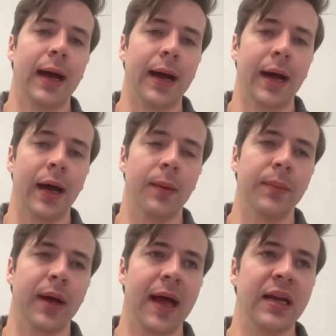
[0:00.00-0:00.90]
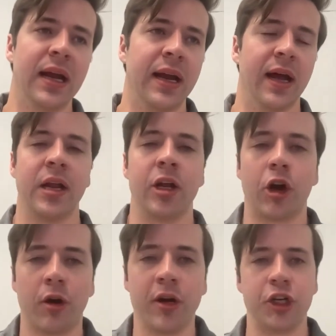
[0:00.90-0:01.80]
um, and and I'd
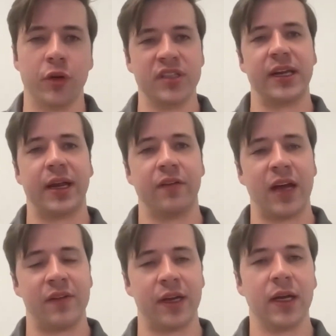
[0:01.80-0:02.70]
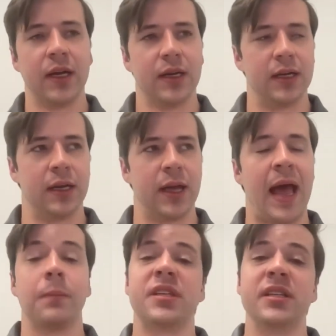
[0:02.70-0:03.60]
encourage you instead of having
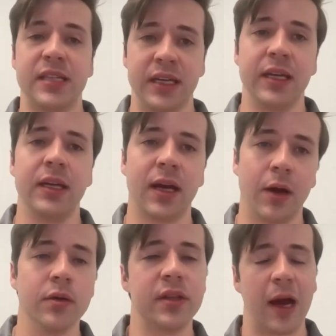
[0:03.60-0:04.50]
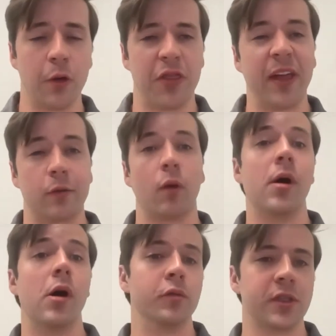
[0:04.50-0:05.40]
absentee, I would I would think
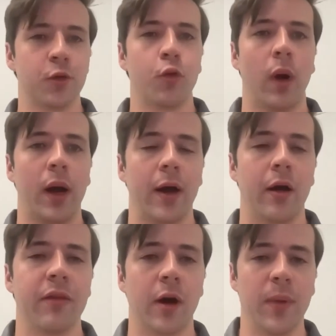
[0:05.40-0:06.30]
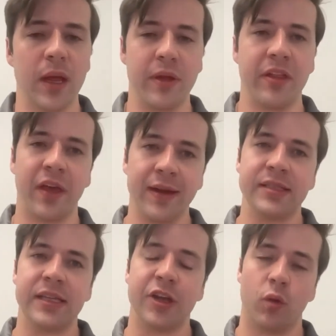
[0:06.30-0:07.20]
remote, where there may be
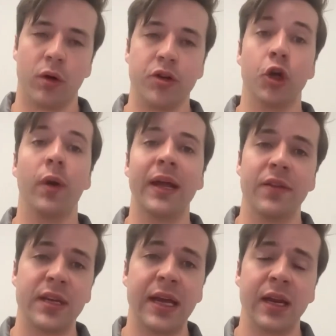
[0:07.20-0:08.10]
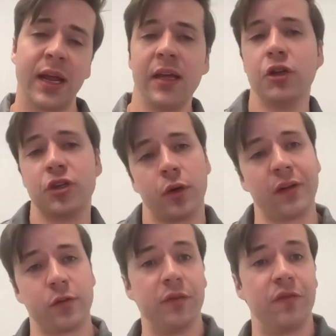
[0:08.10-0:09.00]
things that you are doing in the day to day, you just don't
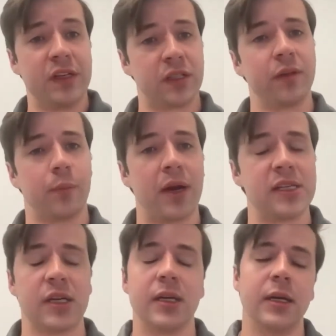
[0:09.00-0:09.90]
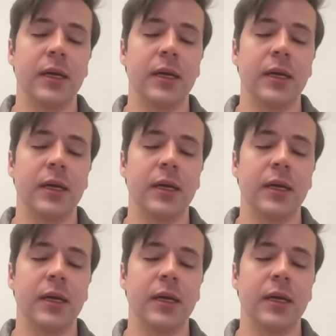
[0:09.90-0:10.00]
have to be physically present.